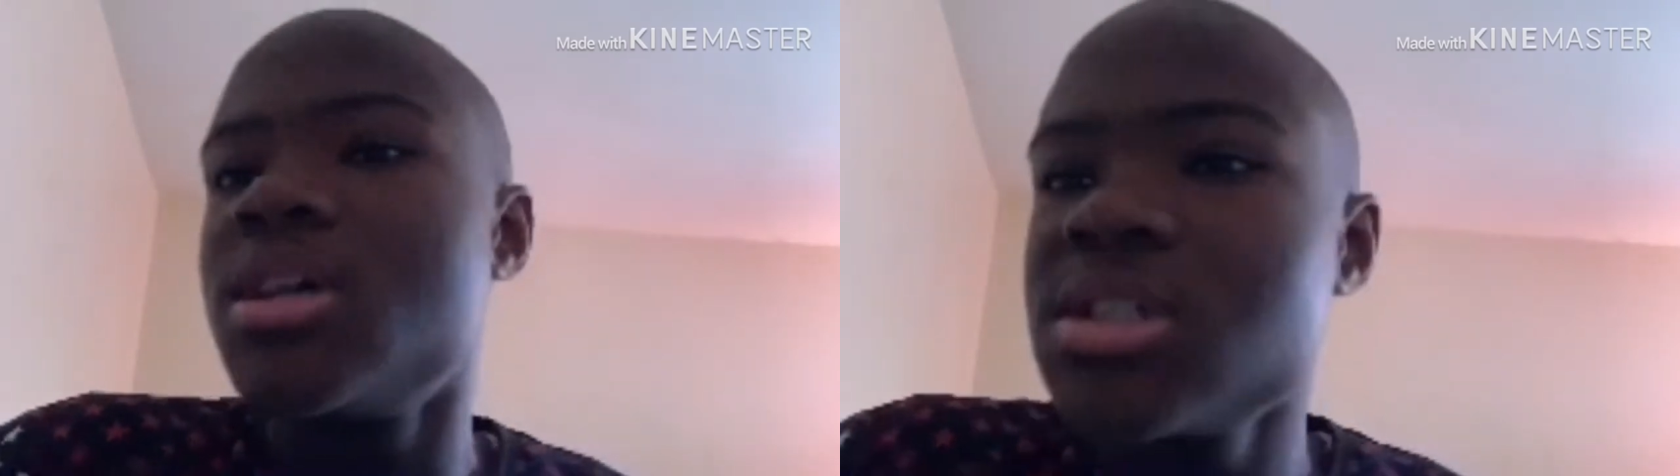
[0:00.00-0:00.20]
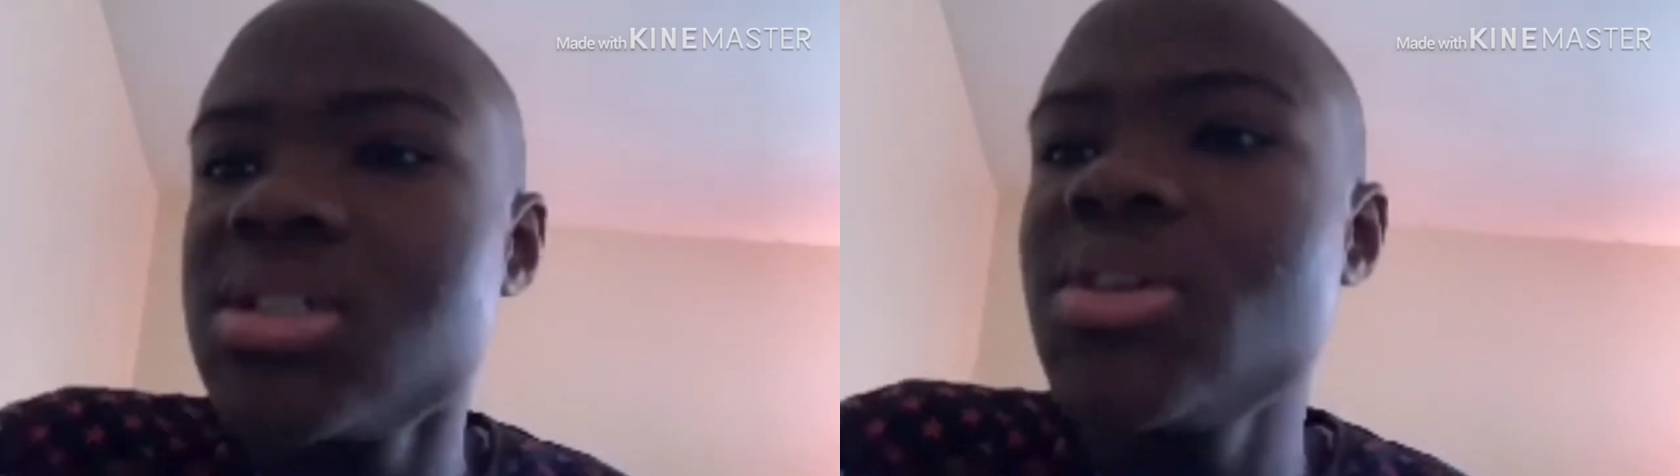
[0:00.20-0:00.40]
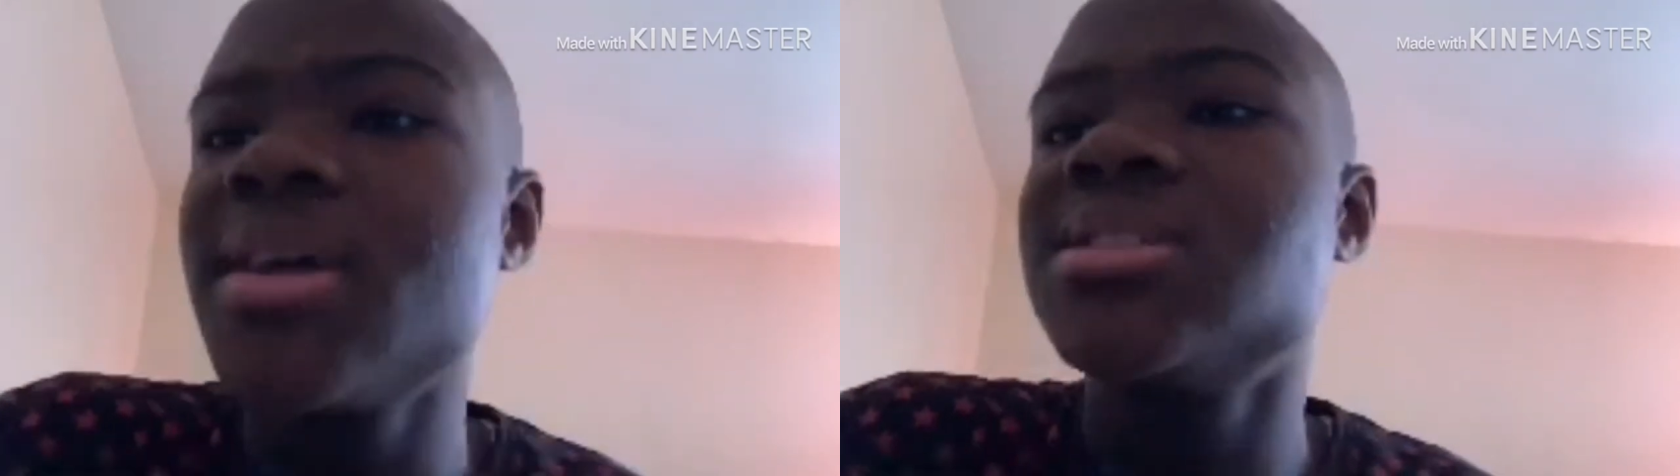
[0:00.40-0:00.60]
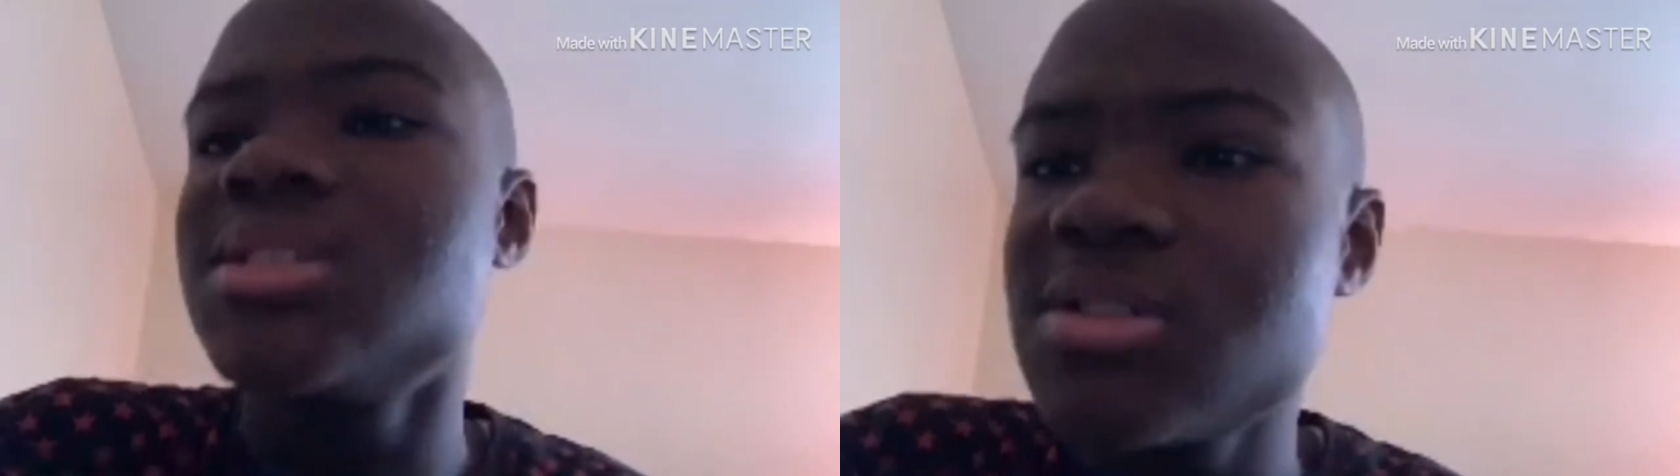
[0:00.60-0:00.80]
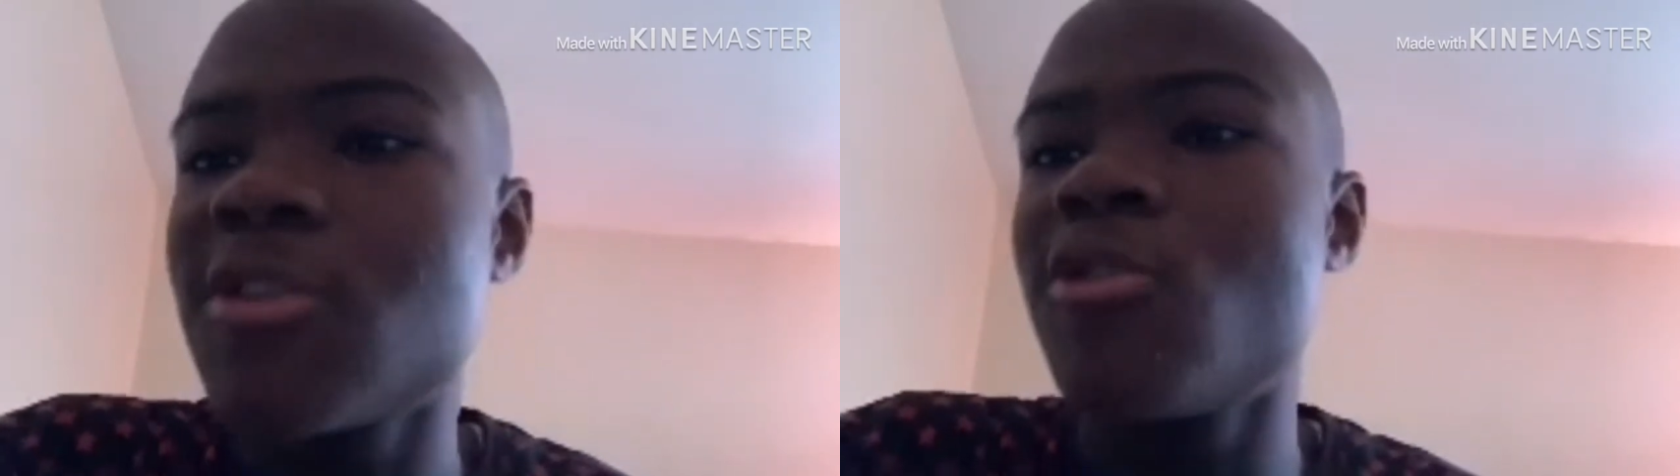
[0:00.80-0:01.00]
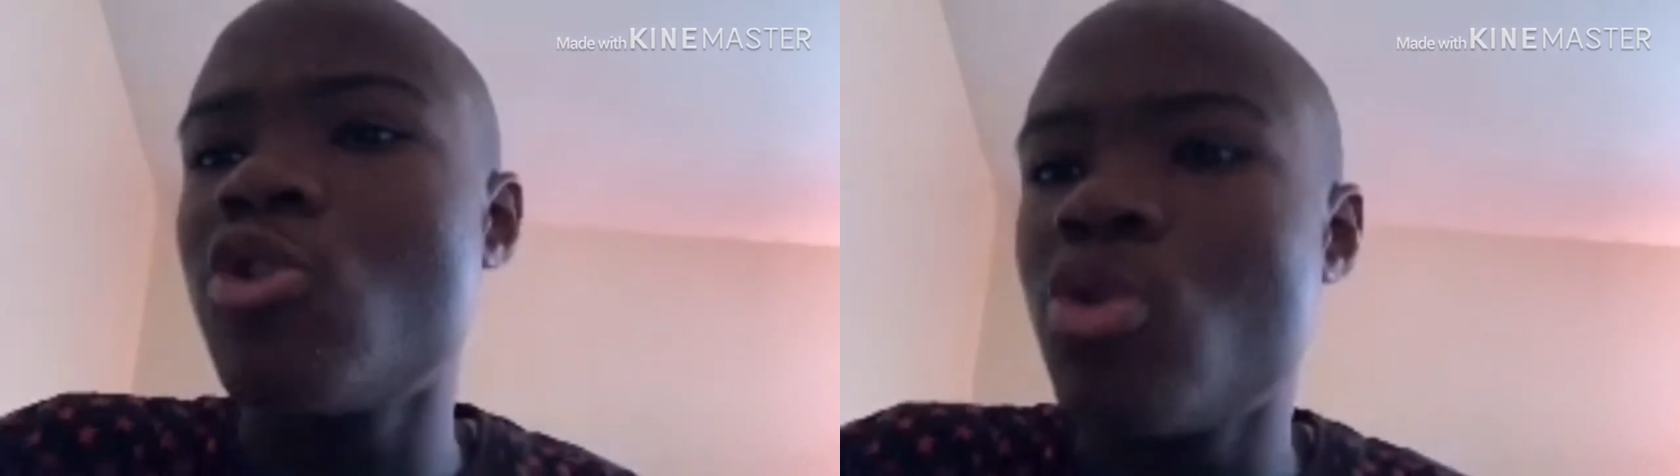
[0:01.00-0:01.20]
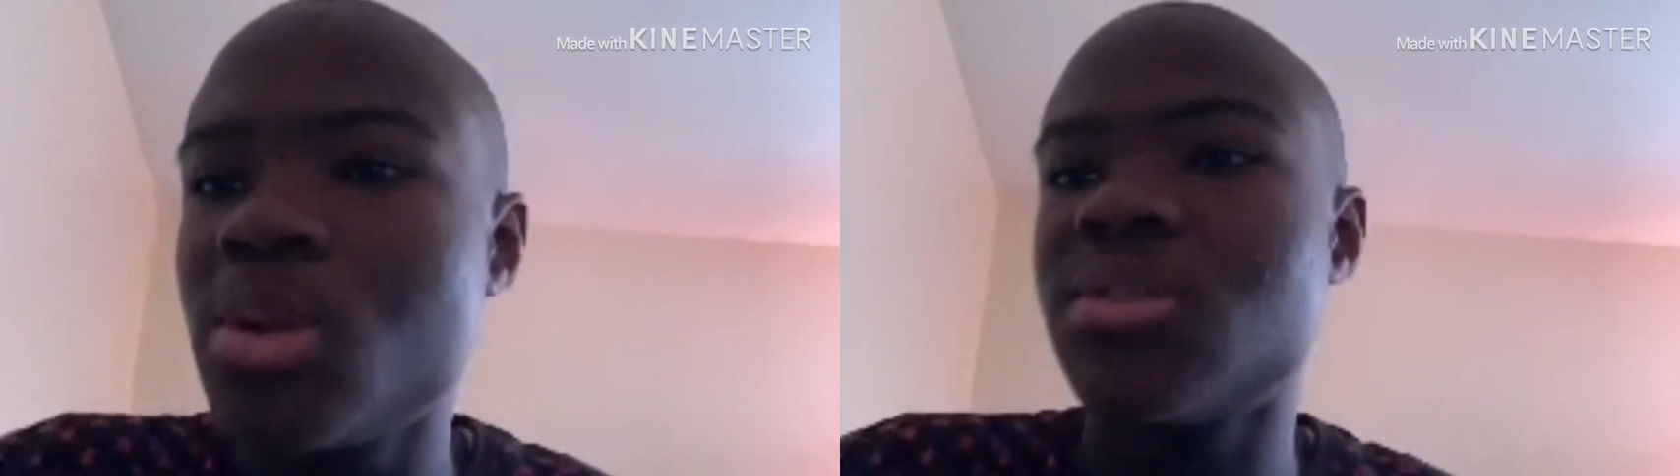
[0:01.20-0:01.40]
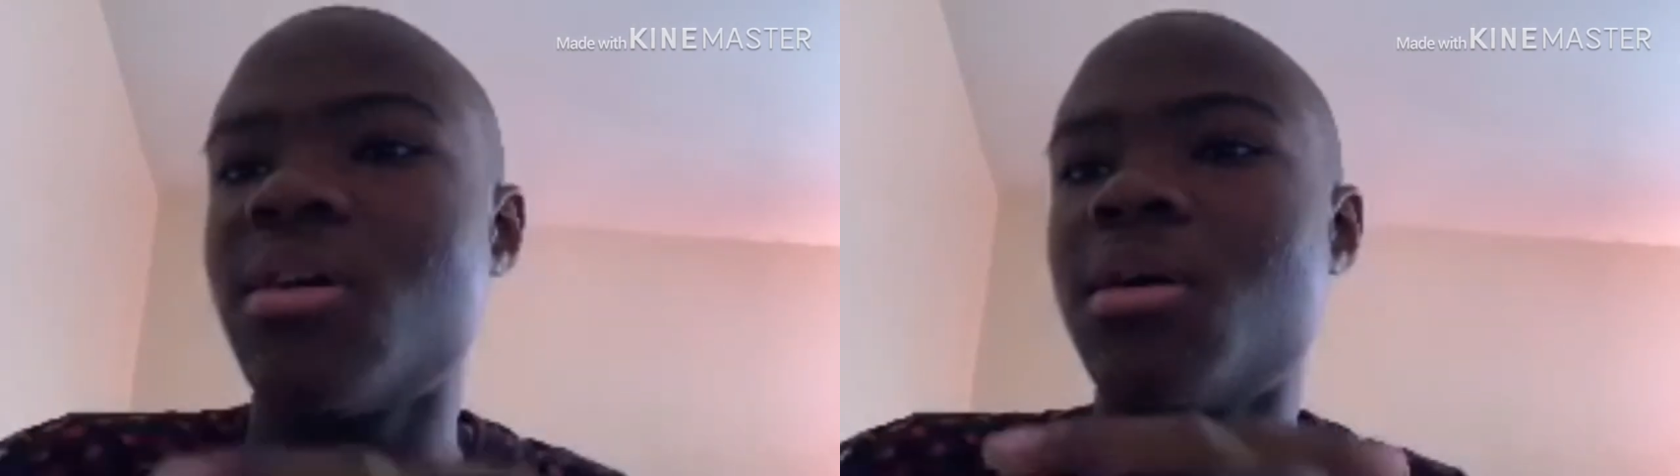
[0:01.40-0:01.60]
Seeing us, that's you, who is
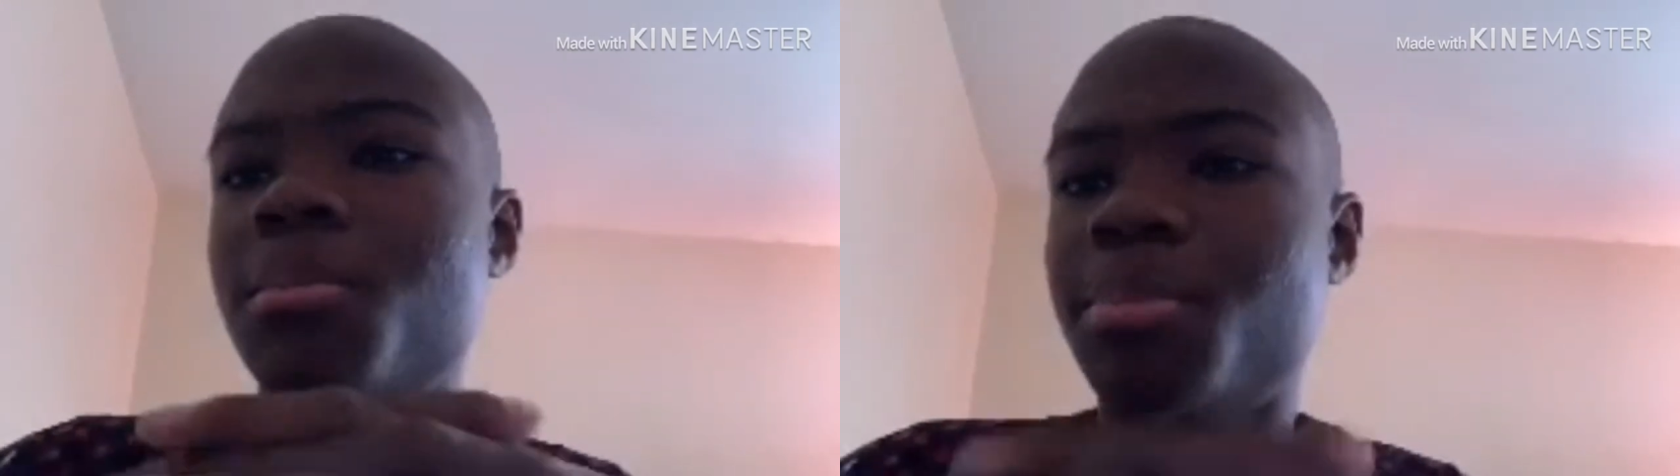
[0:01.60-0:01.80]
your bell.